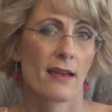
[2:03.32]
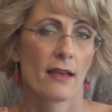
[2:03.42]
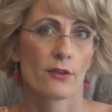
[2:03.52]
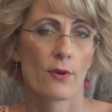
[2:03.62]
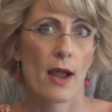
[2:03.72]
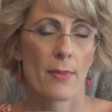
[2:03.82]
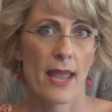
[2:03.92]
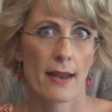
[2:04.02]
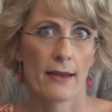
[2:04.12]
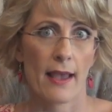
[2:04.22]
any underarm
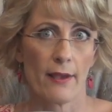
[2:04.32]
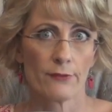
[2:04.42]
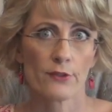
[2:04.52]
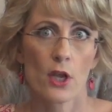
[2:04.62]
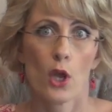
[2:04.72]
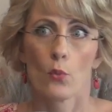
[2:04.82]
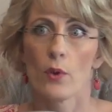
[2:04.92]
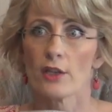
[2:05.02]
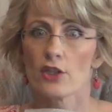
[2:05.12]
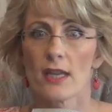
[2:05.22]
hair left,
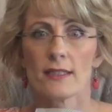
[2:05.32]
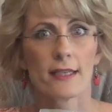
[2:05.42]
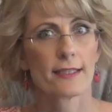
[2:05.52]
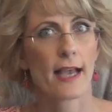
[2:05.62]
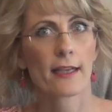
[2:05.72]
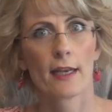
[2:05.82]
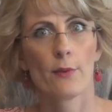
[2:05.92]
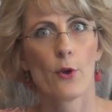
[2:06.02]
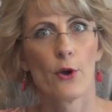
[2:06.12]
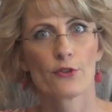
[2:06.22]
which is
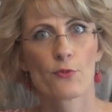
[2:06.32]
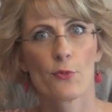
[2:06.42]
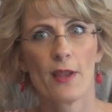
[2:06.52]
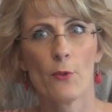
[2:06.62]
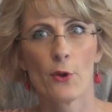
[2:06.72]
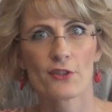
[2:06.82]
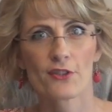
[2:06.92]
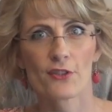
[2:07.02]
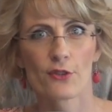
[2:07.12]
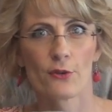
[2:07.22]
exactly what we
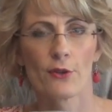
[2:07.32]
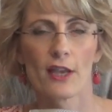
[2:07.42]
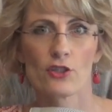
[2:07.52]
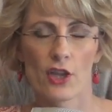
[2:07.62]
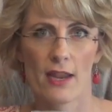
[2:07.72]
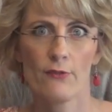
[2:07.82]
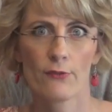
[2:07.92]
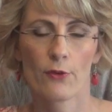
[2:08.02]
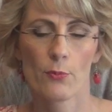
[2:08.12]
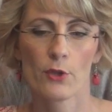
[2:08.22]
wanted to achieve
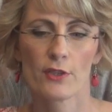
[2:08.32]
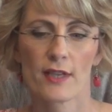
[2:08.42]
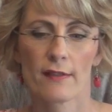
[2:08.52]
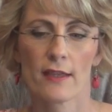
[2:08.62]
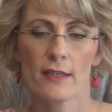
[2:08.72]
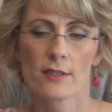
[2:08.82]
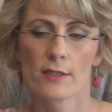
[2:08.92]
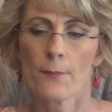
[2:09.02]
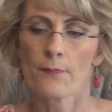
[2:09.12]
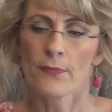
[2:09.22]
from using
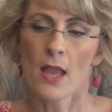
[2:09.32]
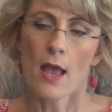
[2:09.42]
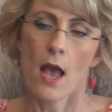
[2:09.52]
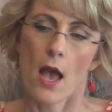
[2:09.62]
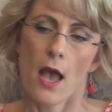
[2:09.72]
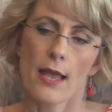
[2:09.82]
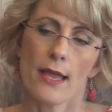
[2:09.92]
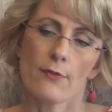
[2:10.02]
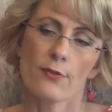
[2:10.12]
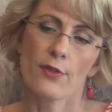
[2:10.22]
this.
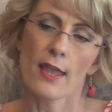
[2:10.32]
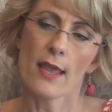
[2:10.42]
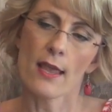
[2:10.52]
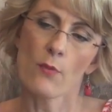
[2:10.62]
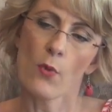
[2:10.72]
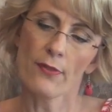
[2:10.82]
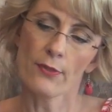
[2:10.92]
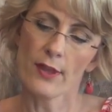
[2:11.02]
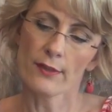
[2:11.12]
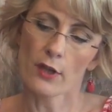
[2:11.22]
The
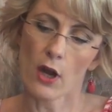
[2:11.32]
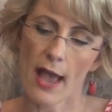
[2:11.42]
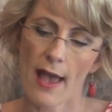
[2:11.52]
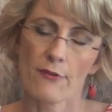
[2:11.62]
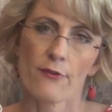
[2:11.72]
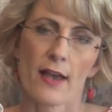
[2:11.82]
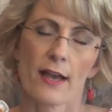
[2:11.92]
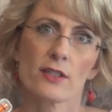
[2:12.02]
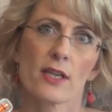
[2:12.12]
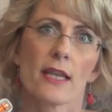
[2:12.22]
one thing that I have
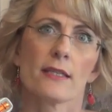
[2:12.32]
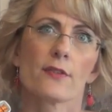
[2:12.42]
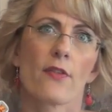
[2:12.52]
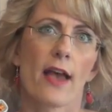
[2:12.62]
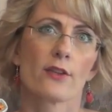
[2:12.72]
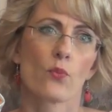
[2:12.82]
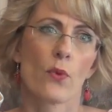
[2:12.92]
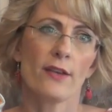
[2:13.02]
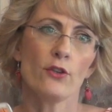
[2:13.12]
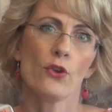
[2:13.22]
found is that
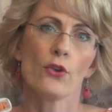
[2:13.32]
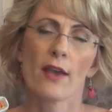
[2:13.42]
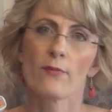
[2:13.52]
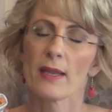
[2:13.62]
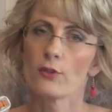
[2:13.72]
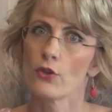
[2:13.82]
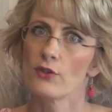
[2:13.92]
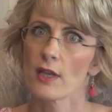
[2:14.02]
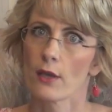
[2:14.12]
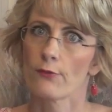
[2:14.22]
when you have been
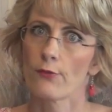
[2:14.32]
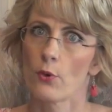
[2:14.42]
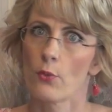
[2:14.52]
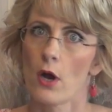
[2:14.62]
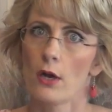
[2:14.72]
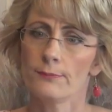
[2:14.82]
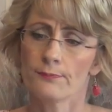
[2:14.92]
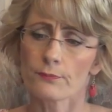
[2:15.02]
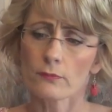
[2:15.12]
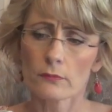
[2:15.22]
using it for a
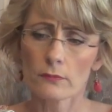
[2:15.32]
while,